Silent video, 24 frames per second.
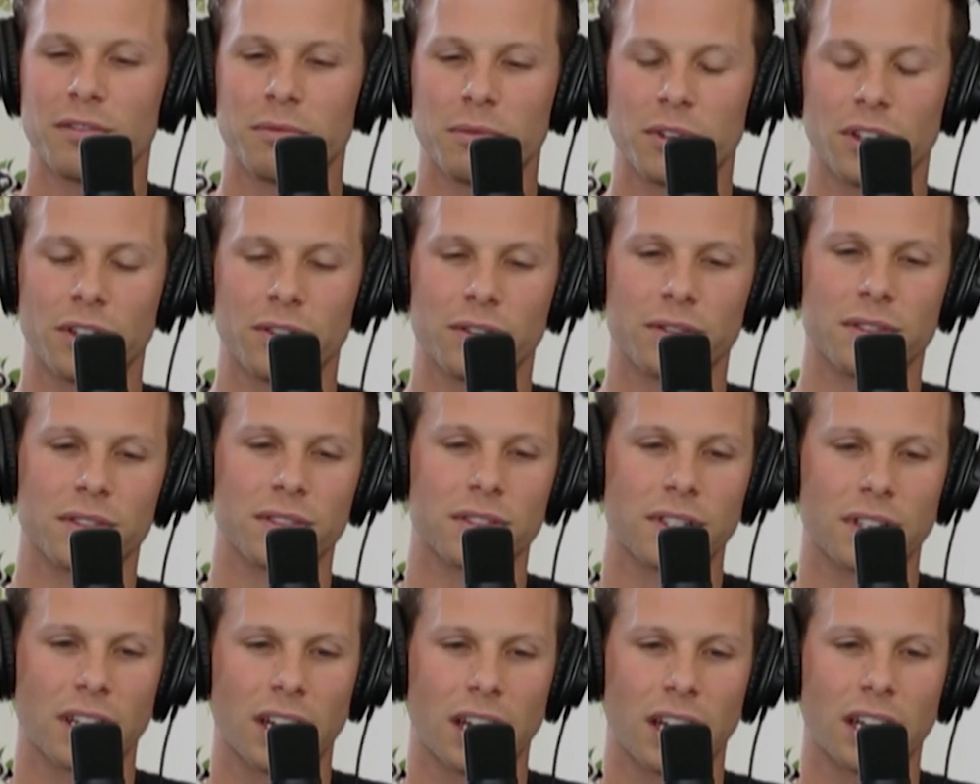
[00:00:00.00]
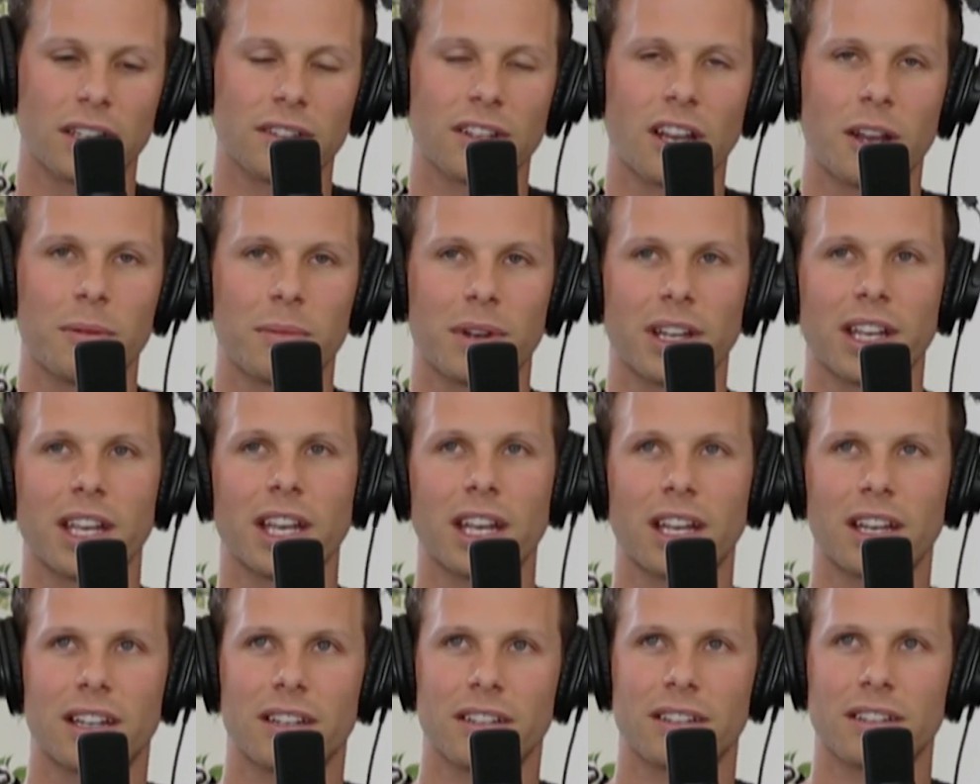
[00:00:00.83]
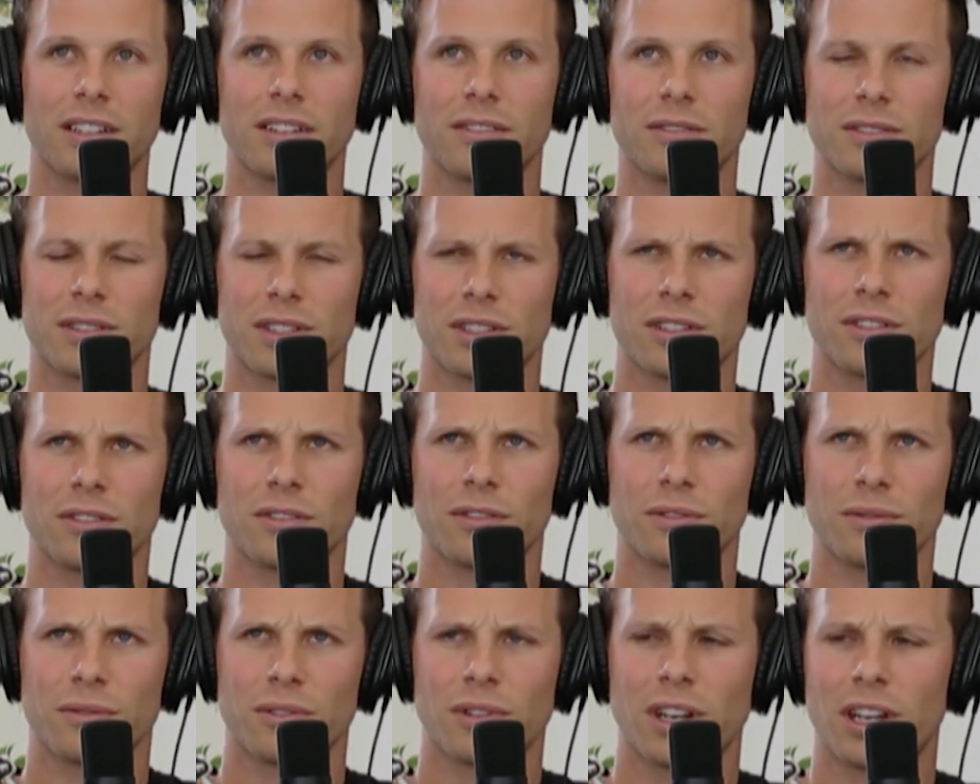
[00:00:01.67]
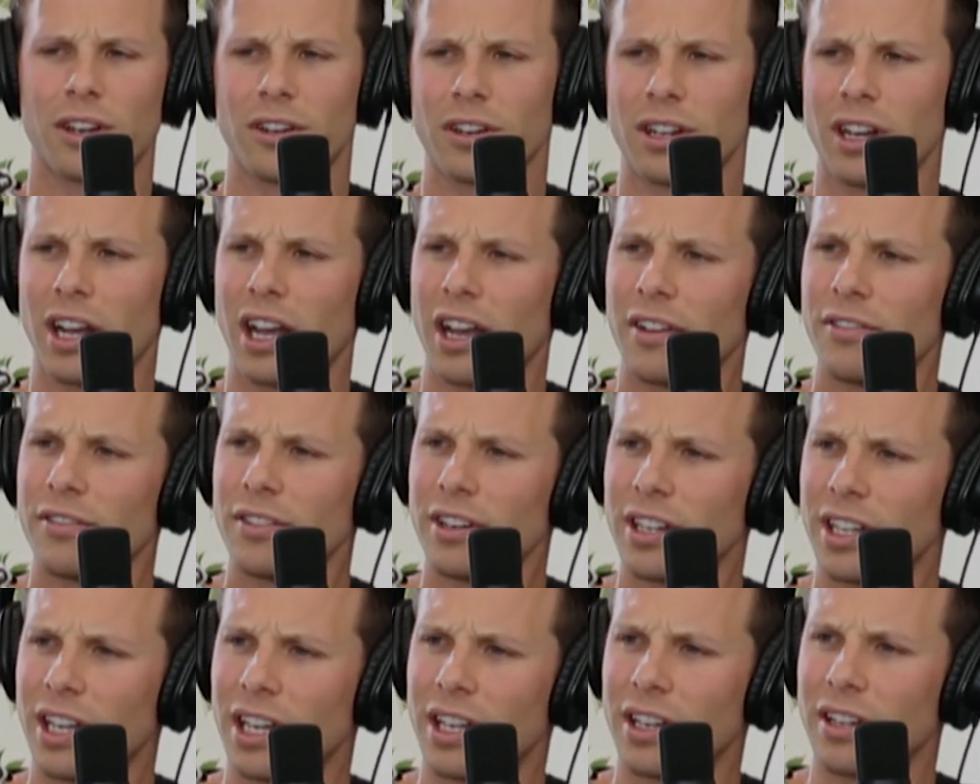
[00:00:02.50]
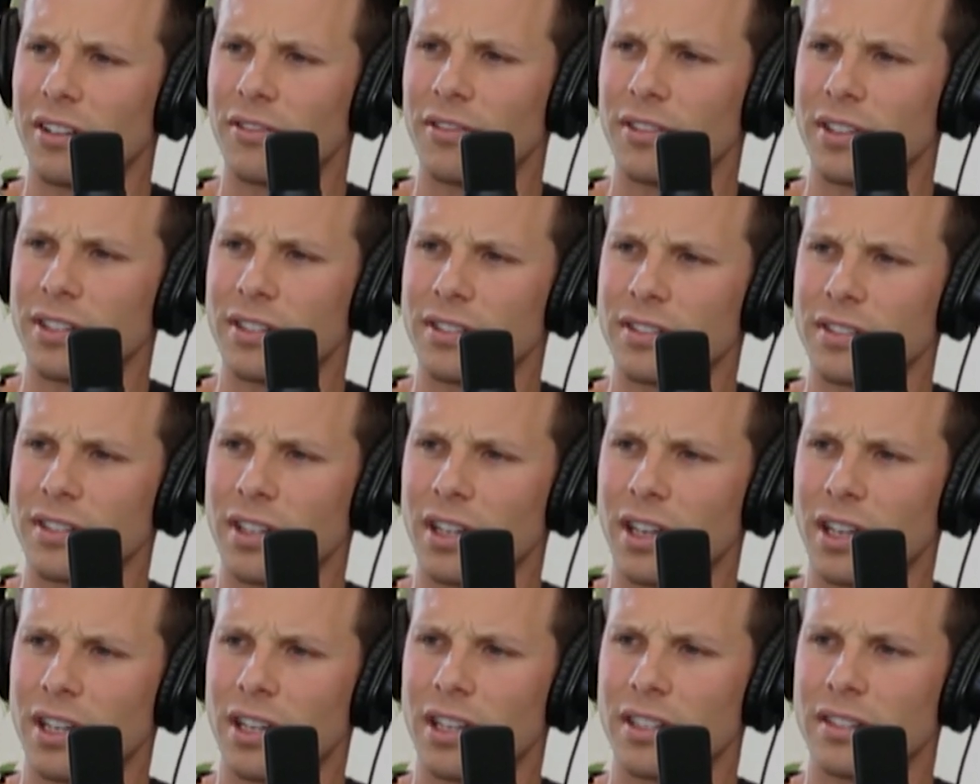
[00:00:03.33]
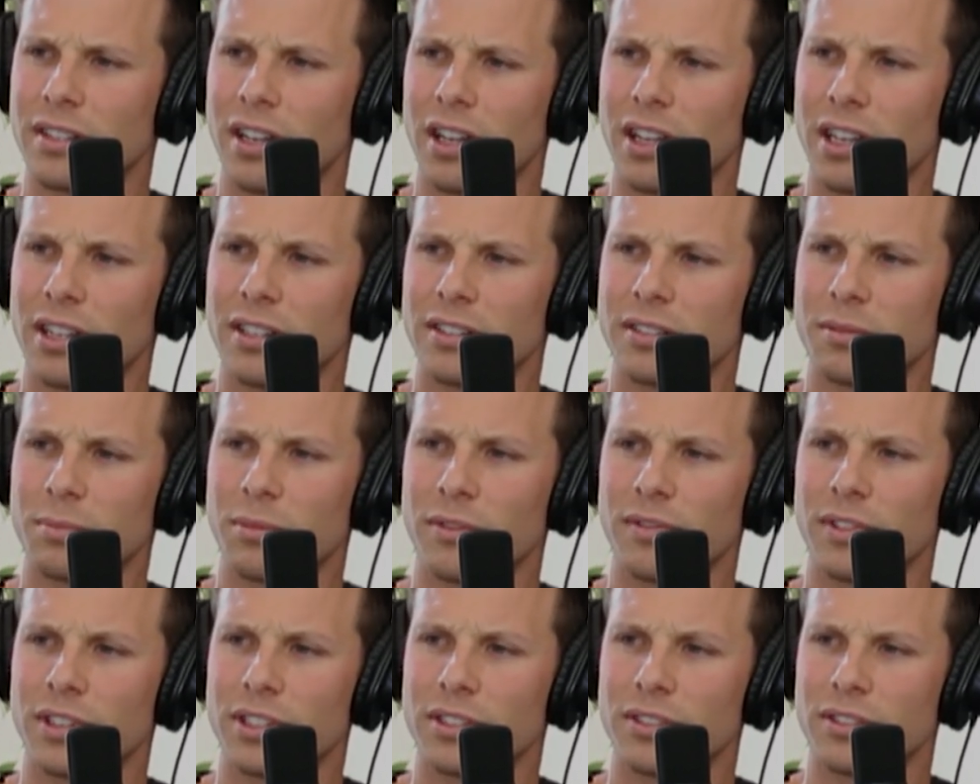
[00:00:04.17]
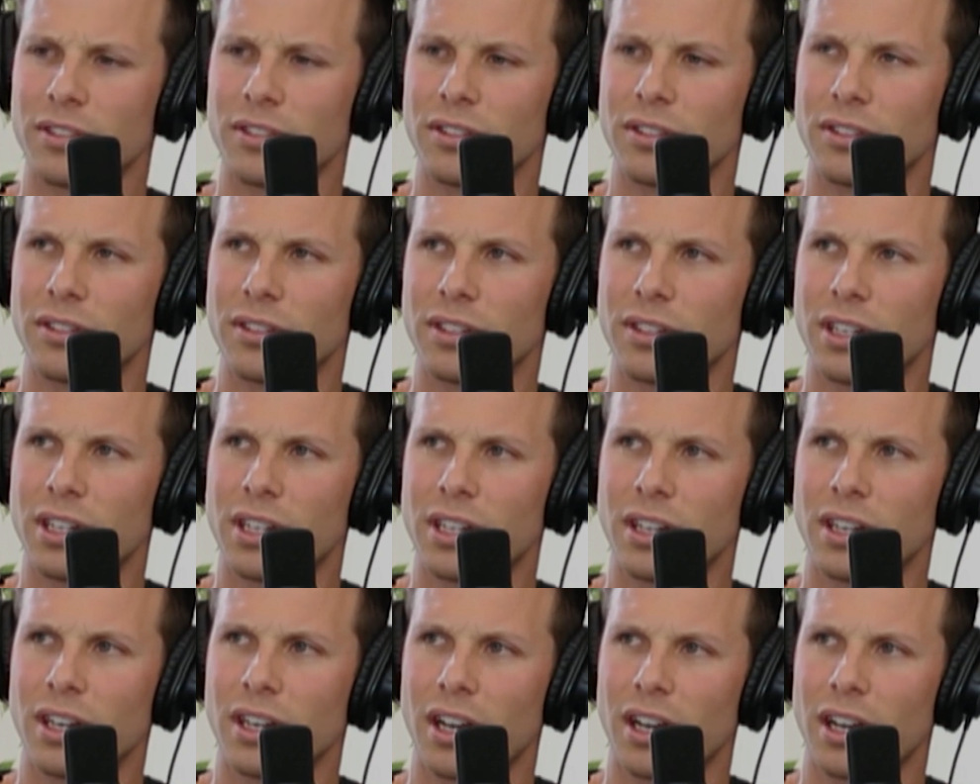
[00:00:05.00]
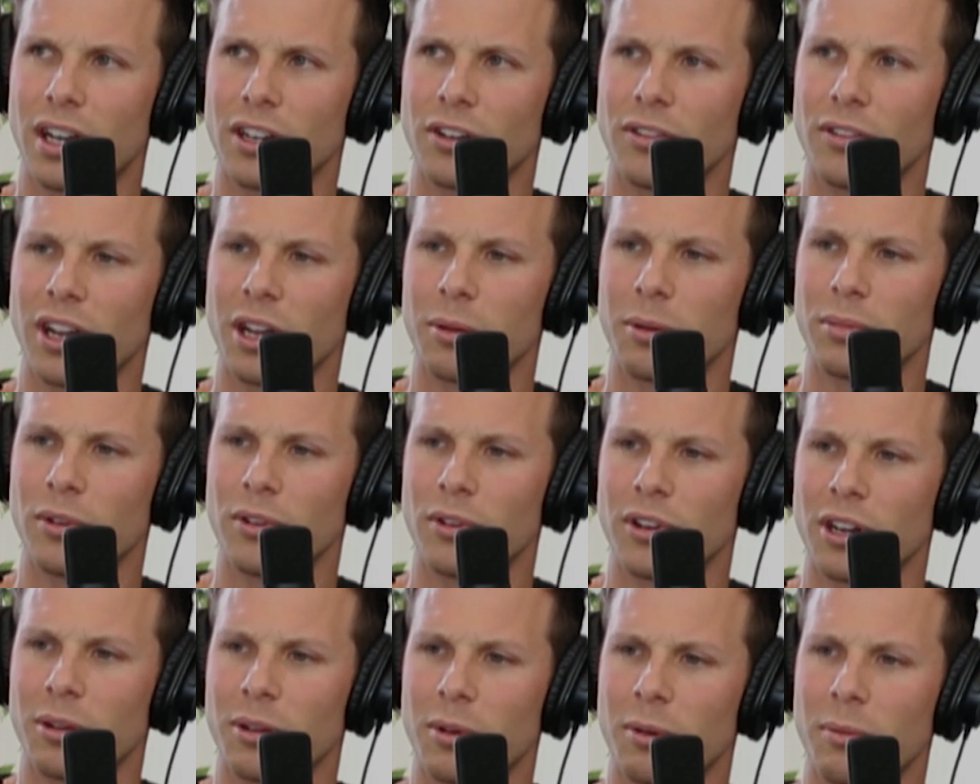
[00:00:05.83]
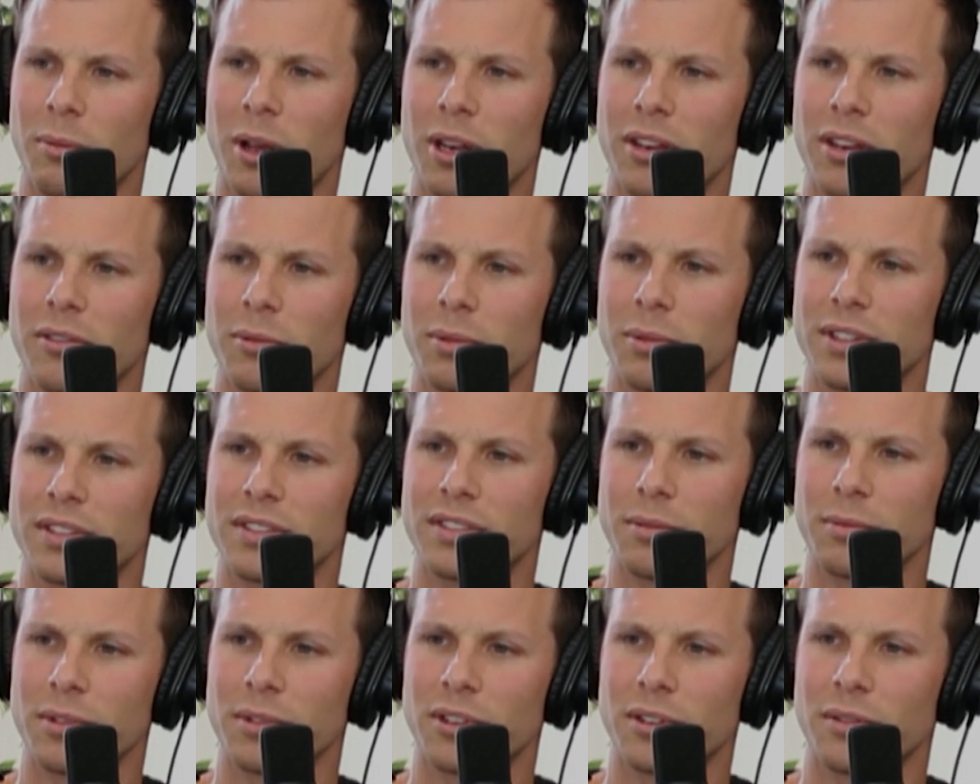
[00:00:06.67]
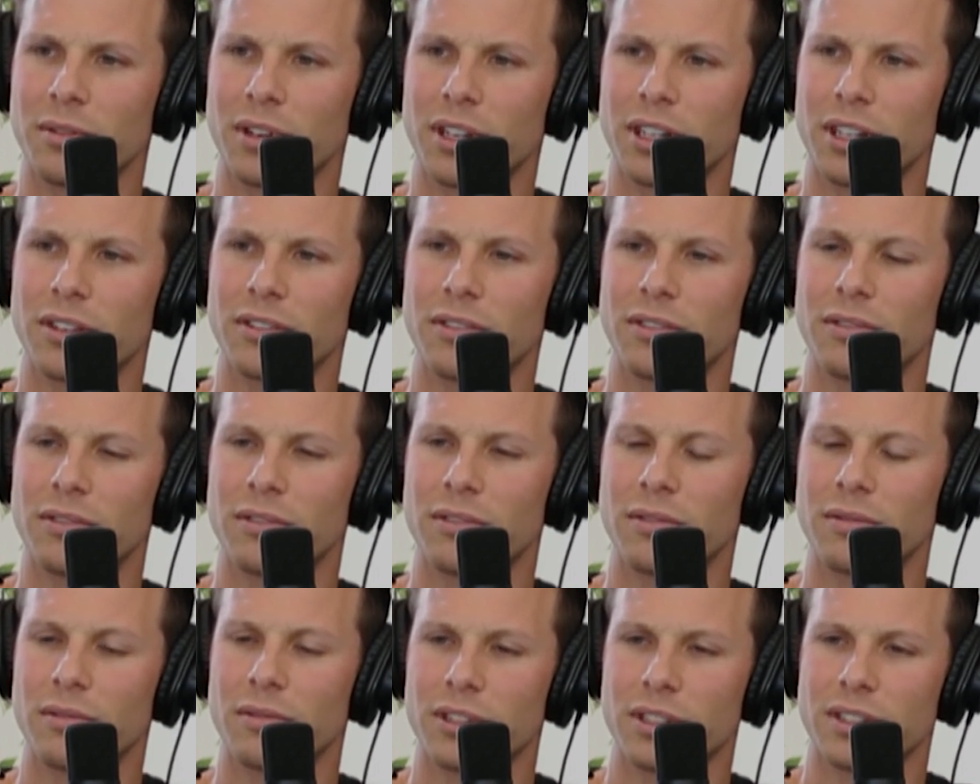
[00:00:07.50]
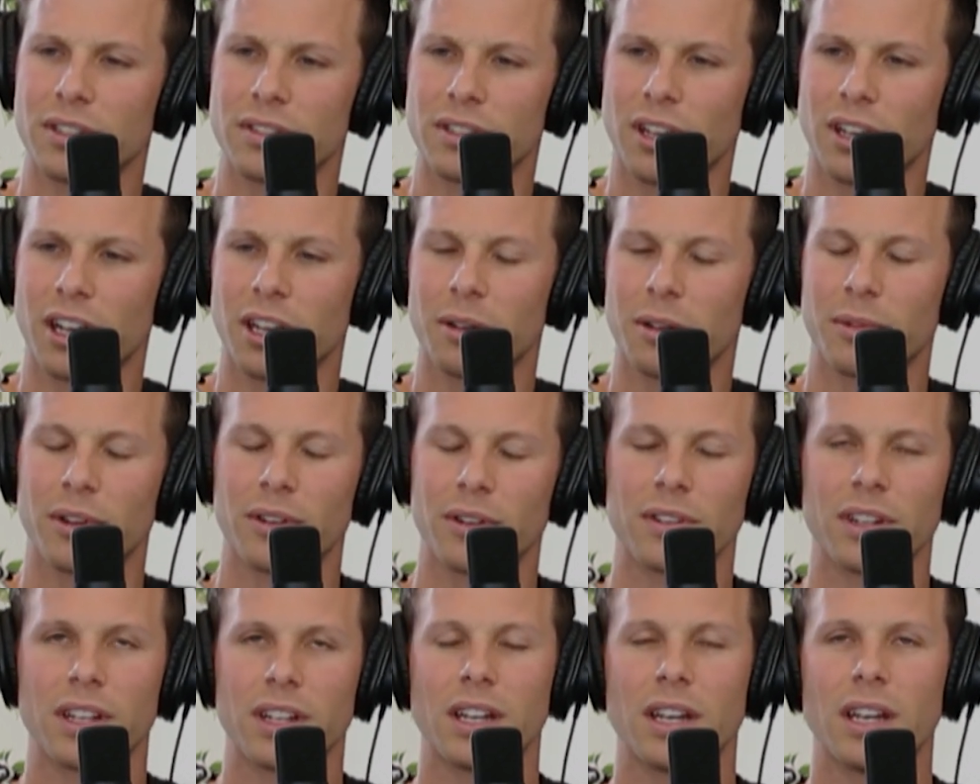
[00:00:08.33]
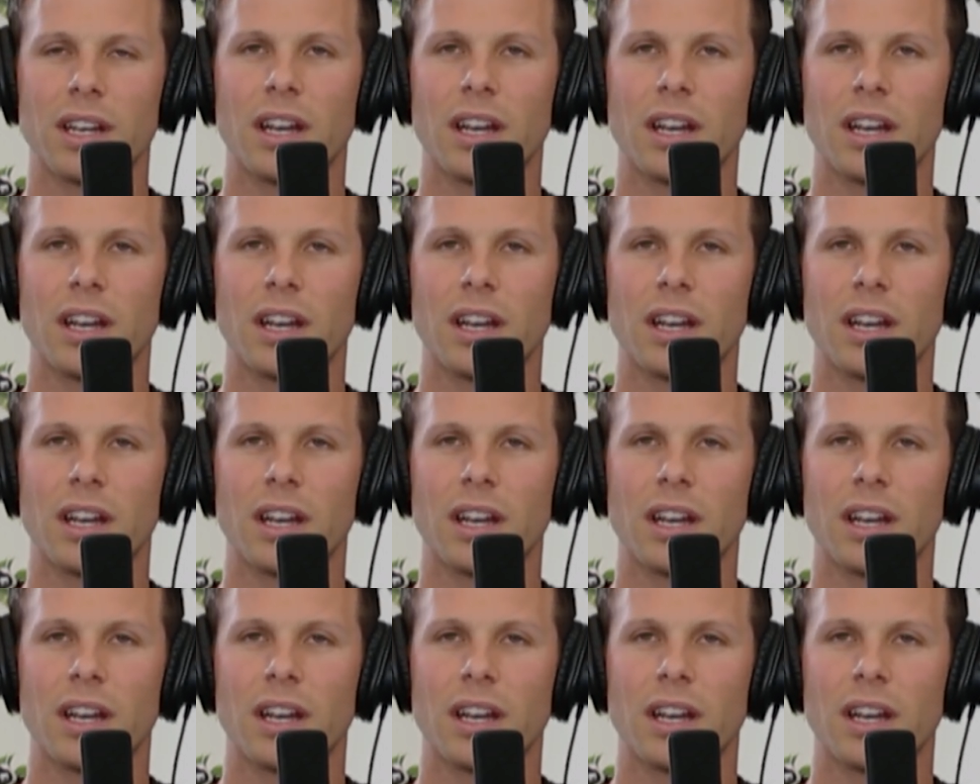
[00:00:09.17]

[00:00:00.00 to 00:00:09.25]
used time and again was issued through ENERGY. I forget if I think it's a provincial grant program. It might even be similar to what you were just talking about.